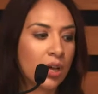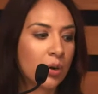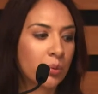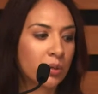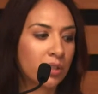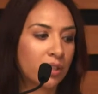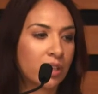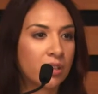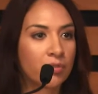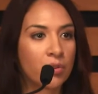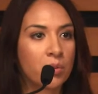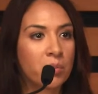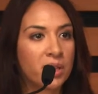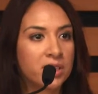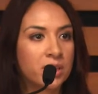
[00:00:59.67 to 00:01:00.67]
We're looking
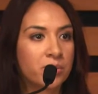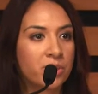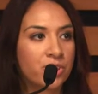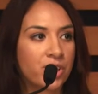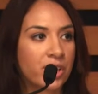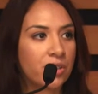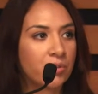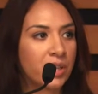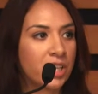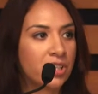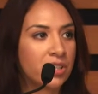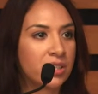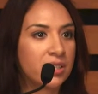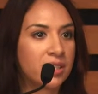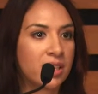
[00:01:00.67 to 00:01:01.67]
for multiple
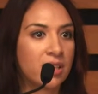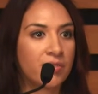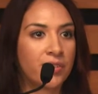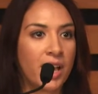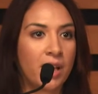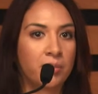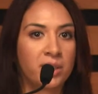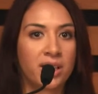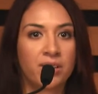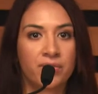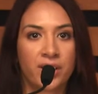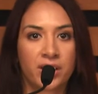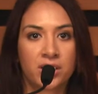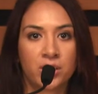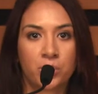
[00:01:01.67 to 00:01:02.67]
generations in a family
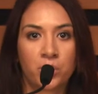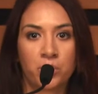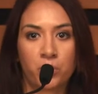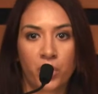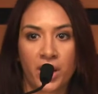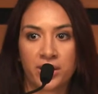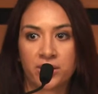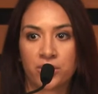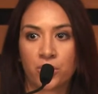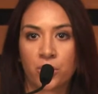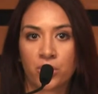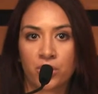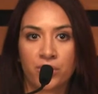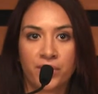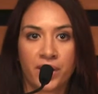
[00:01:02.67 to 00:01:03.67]
affected with breast
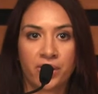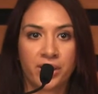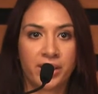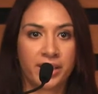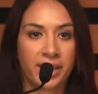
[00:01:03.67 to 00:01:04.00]
or ovarian